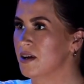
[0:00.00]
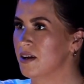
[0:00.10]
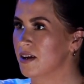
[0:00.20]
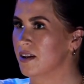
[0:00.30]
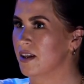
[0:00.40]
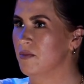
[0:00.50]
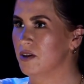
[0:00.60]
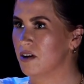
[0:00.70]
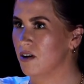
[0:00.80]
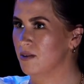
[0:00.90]
then when
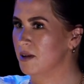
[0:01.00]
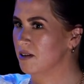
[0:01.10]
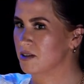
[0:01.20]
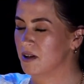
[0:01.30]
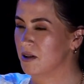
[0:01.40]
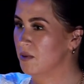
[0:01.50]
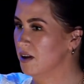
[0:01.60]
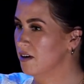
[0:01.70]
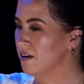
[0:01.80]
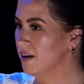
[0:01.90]
they called me out to be the
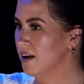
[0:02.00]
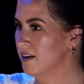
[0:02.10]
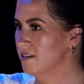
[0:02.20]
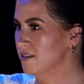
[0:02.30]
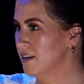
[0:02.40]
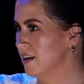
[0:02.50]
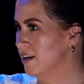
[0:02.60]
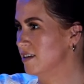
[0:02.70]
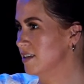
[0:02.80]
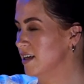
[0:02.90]
winner at like
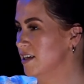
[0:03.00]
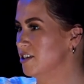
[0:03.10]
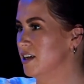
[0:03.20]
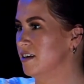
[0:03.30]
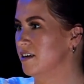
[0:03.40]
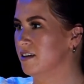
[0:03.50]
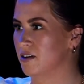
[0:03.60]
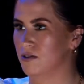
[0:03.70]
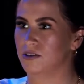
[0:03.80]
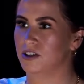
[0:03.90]
the stage there in the
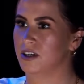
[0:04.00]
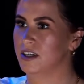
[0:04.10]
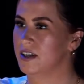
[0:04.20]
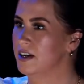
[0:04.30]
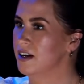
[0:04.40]
courtyard area,